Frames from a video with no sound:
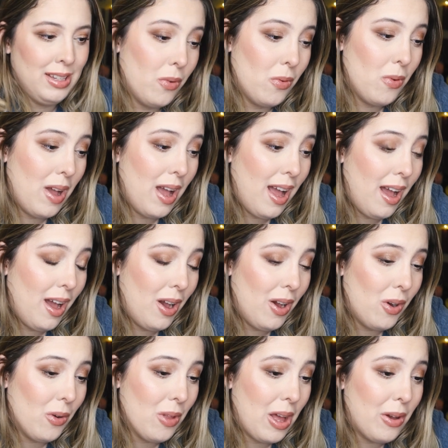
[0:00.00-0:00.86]

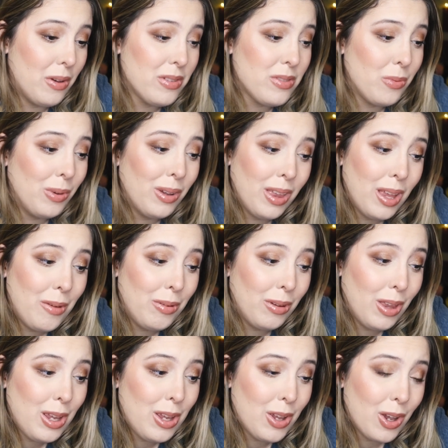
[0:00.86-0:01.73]
Wow, that was really,
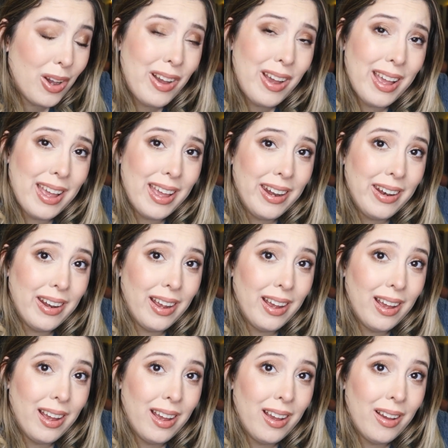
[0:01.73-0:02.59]
really
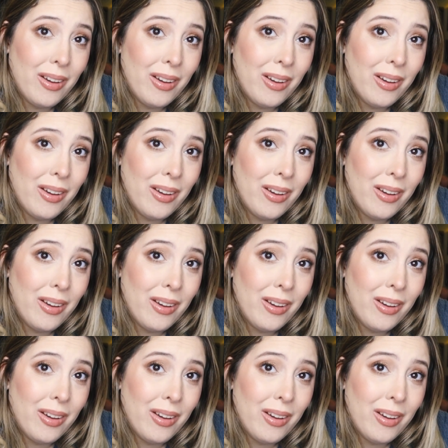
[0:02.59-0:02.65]
good.